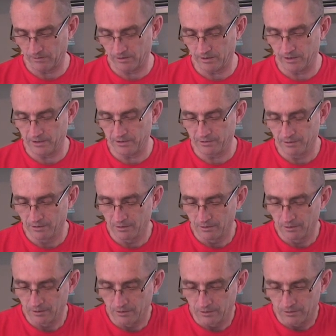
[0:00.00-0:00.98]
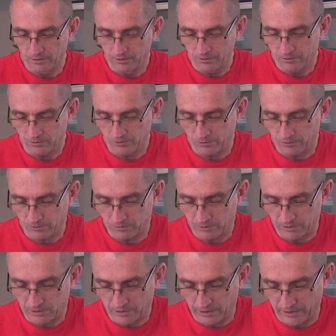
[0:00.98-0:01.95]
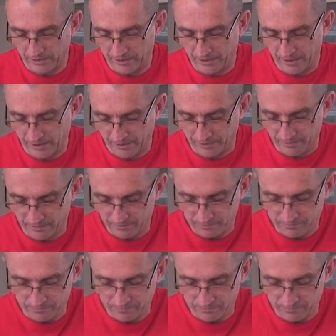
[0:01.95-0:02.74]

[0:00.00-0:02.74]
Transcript: Okay. So we'll cut that.